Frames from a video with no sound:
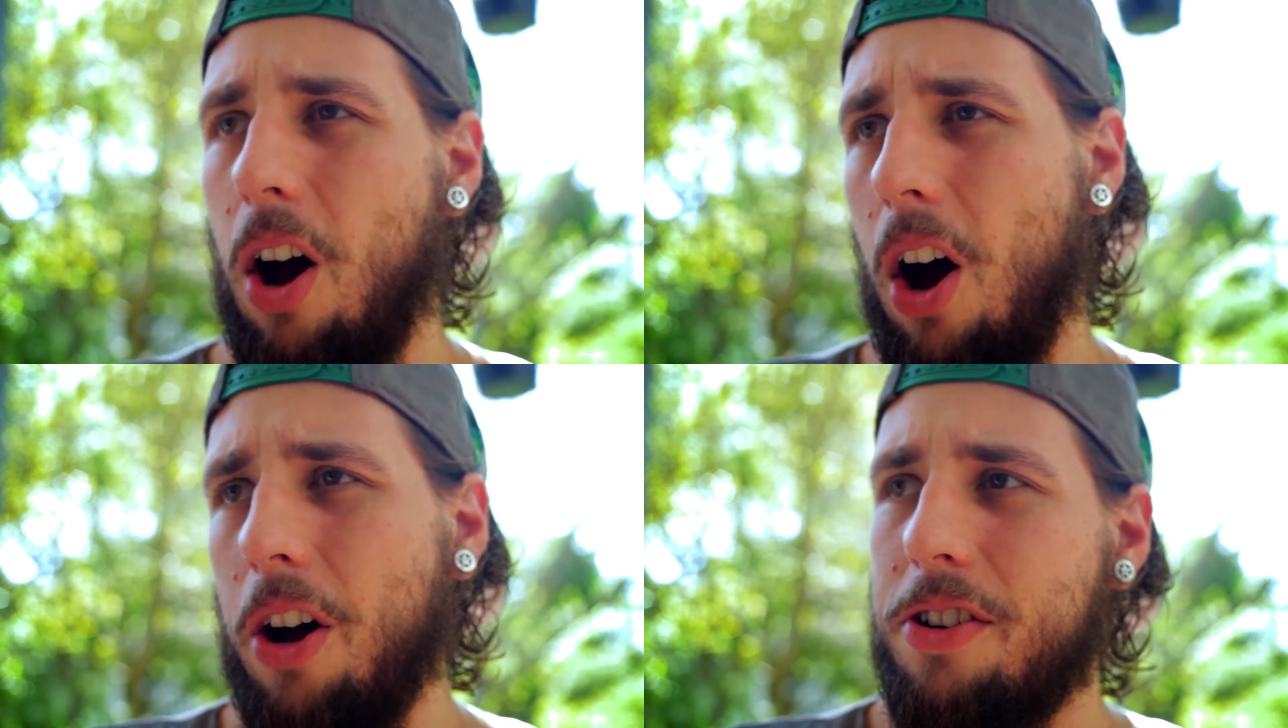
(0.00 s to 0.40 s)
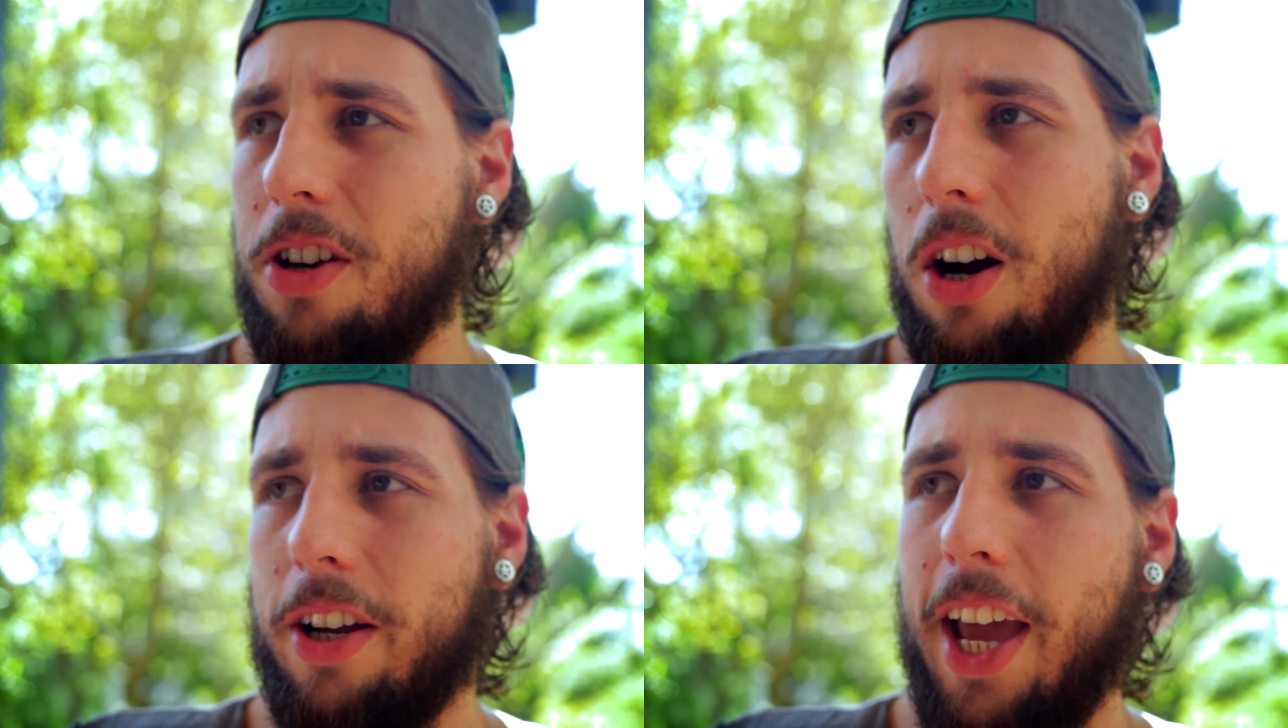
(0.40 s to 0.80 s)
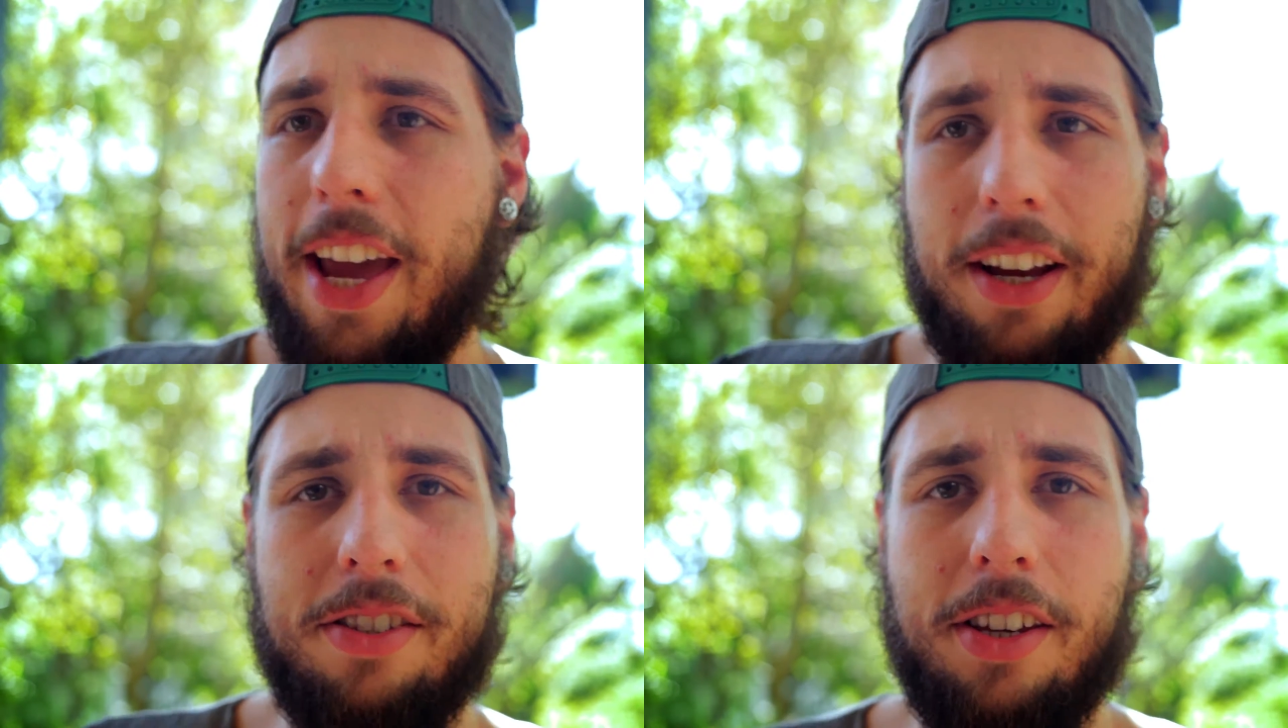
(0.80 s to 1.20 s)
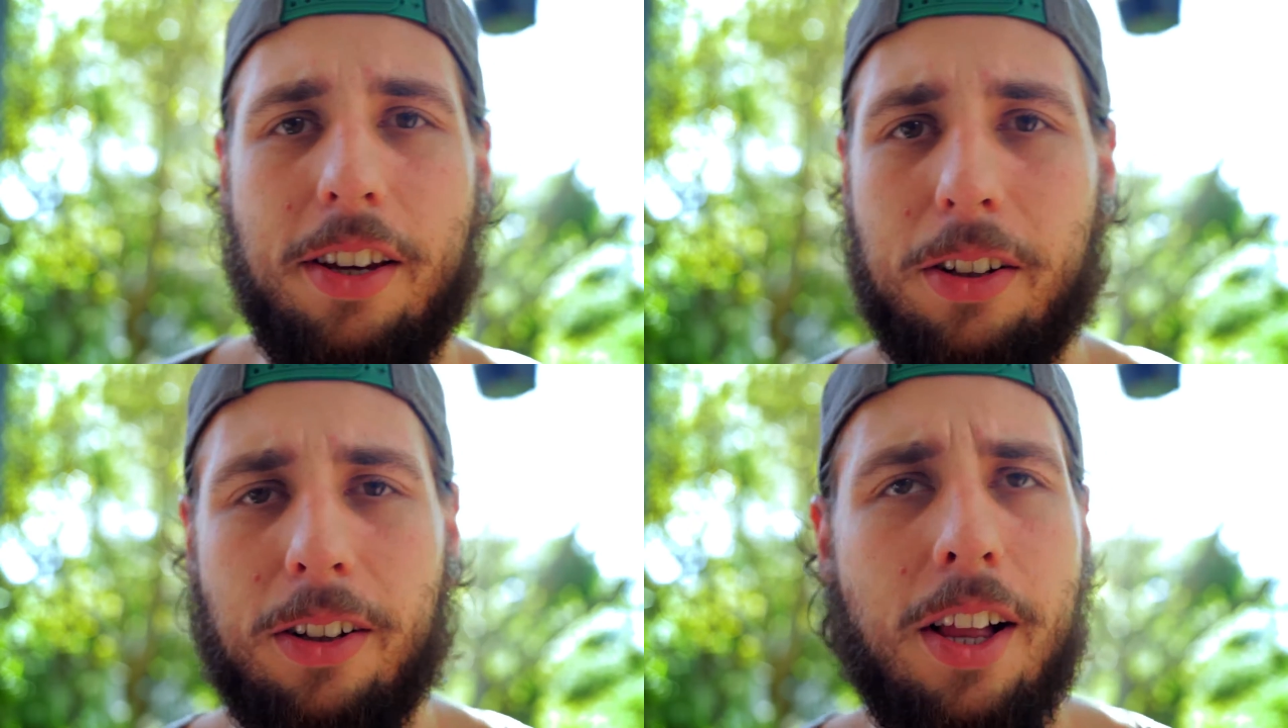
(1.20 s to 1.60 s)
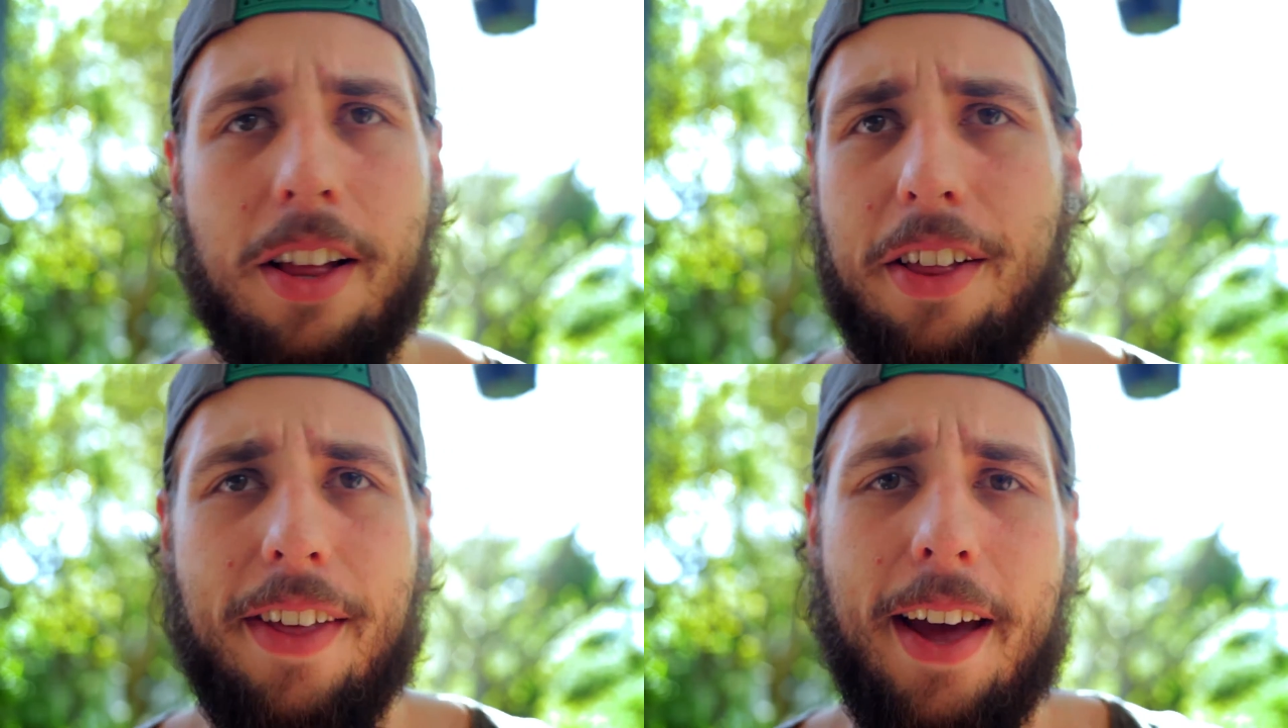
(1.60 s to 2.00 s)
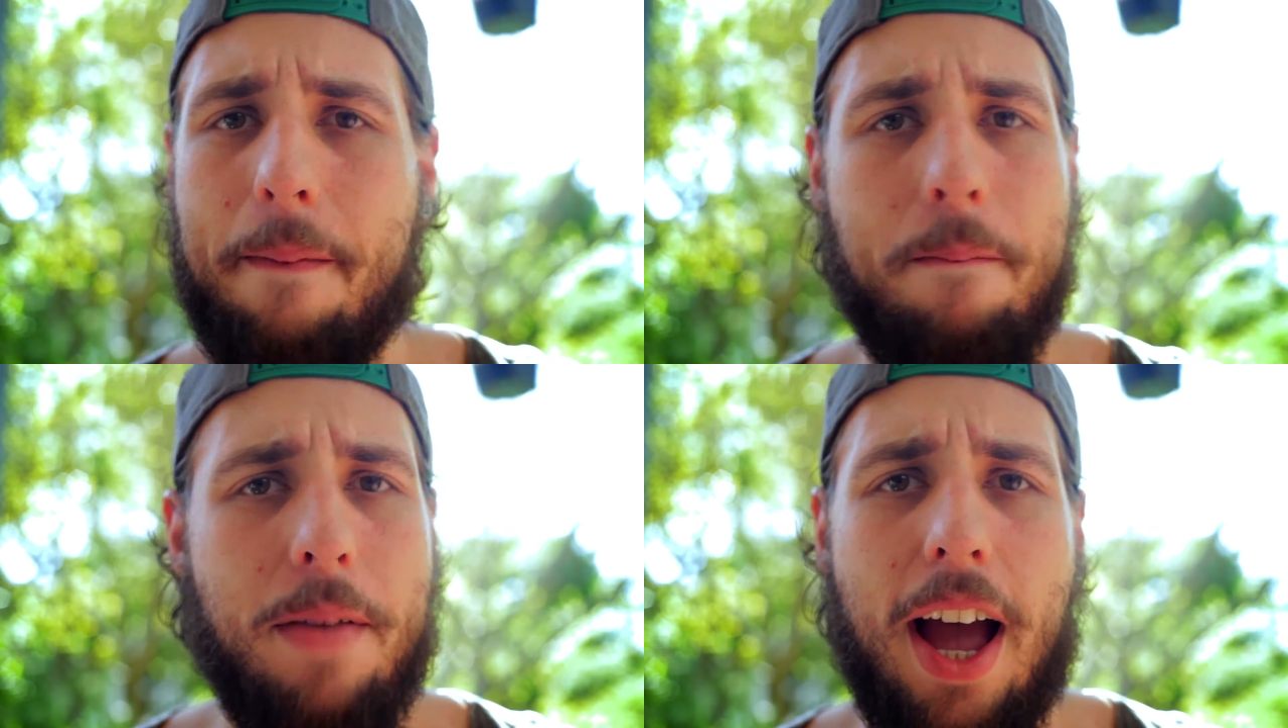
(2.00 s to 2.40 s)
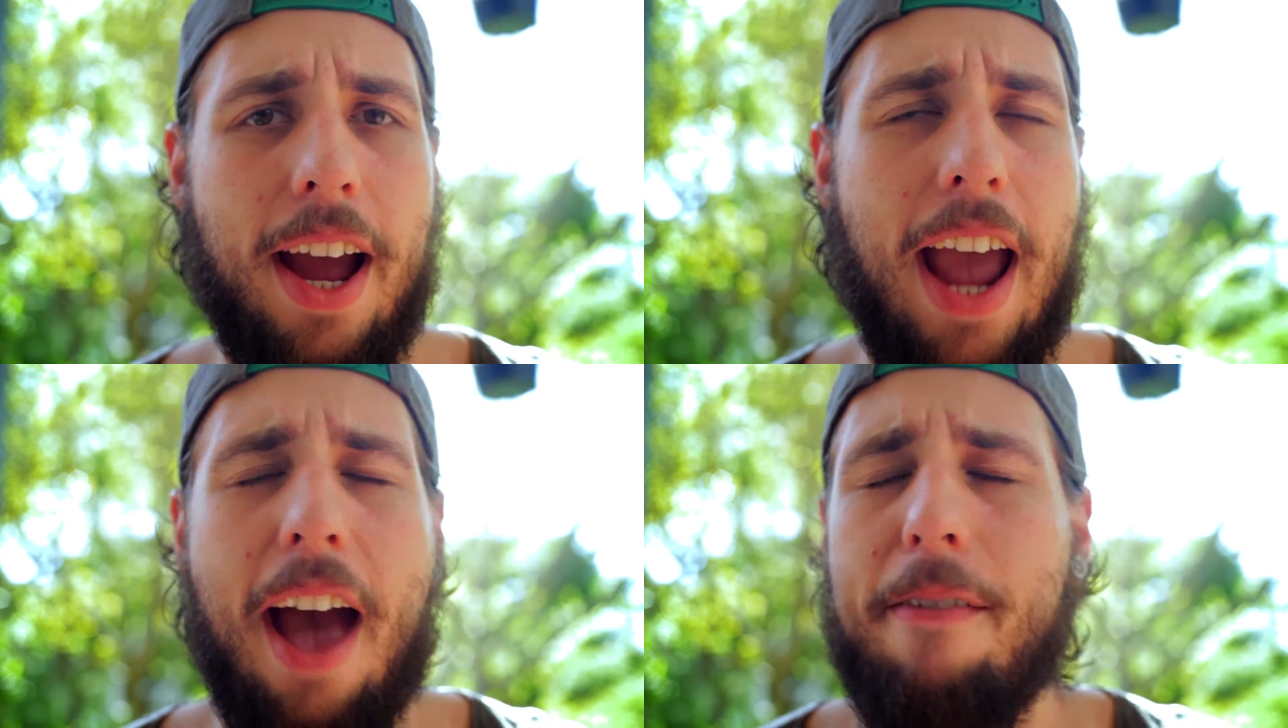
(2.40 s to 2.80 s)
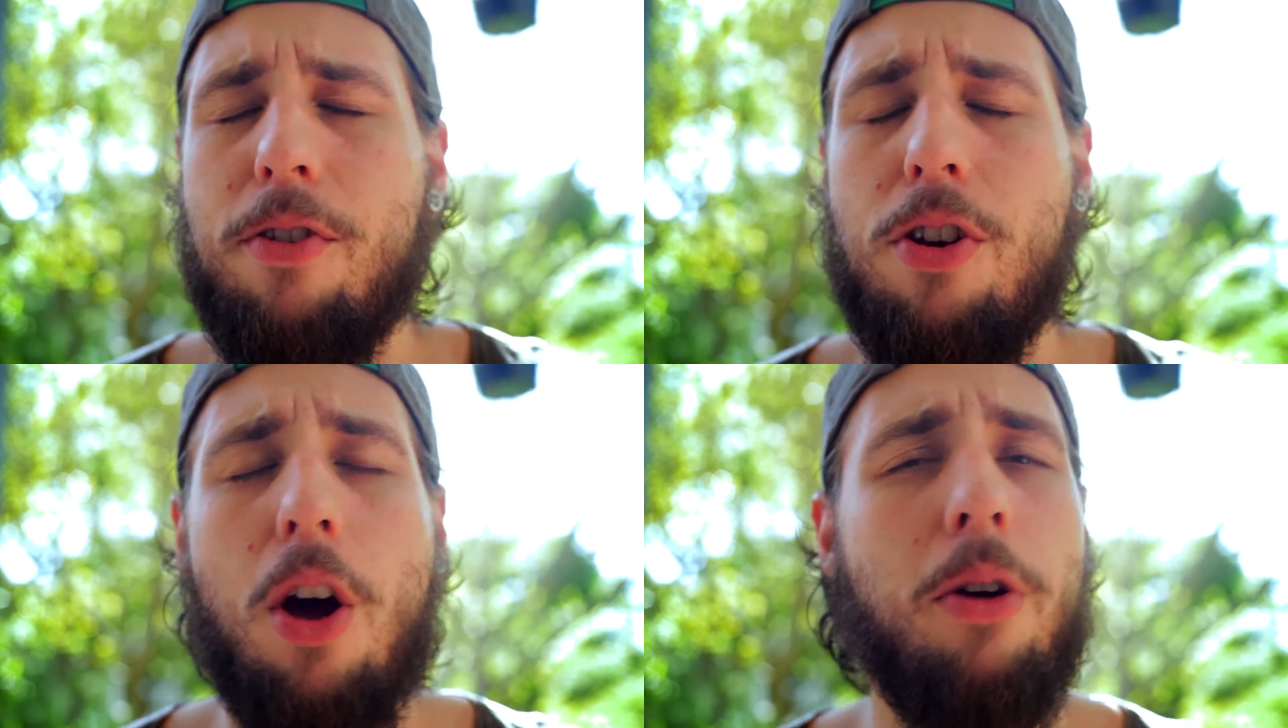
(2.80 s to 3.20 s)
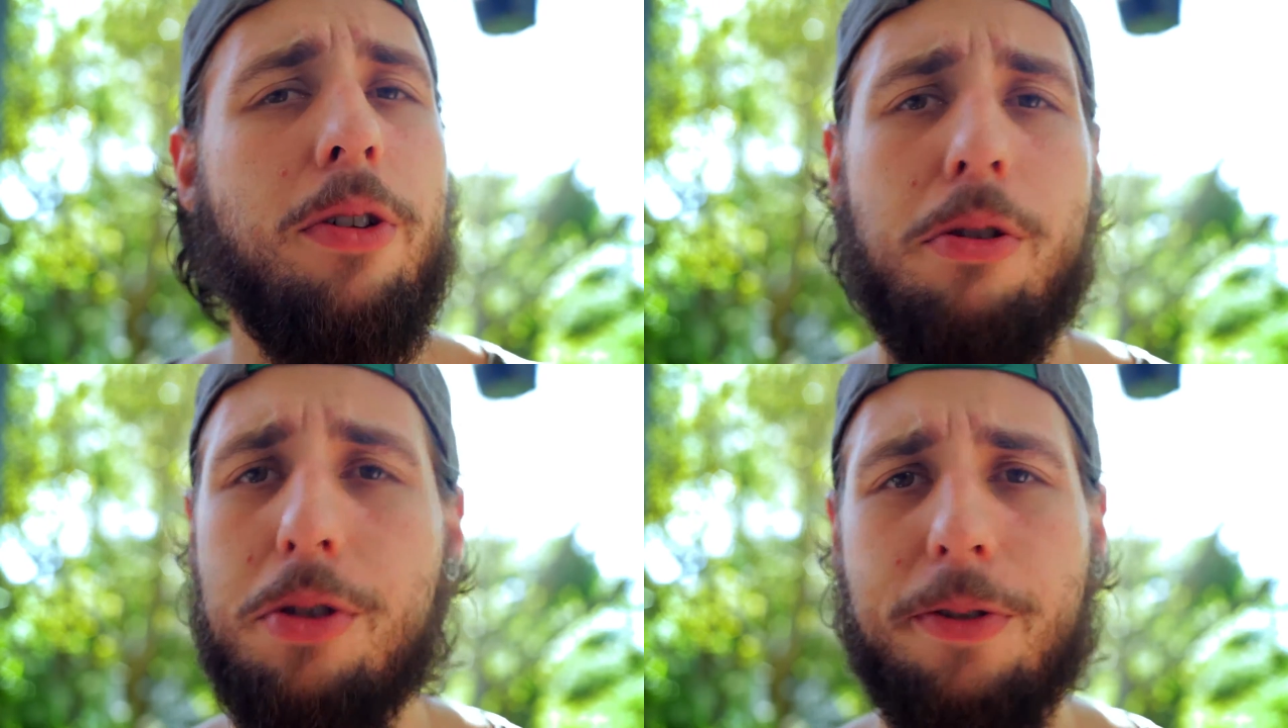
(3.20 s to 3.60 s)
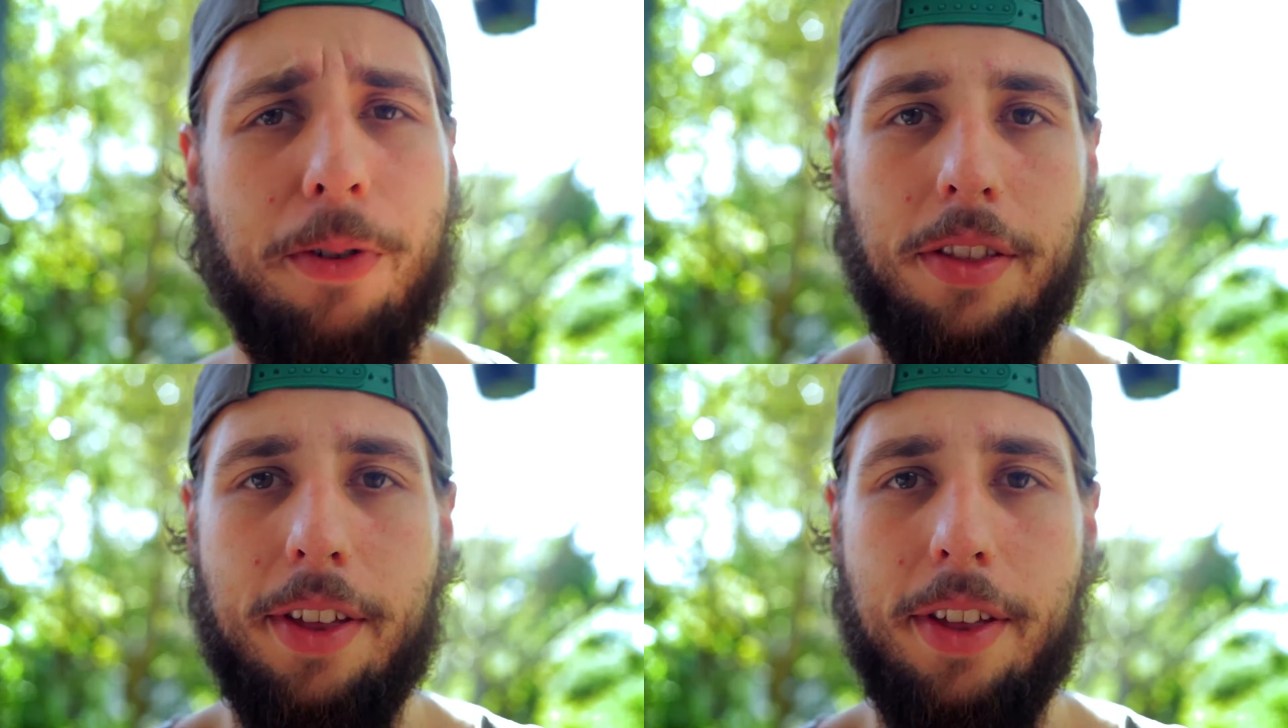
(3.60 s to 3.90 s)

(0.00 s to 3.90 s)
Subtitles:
odd archaic skill that I have no use for.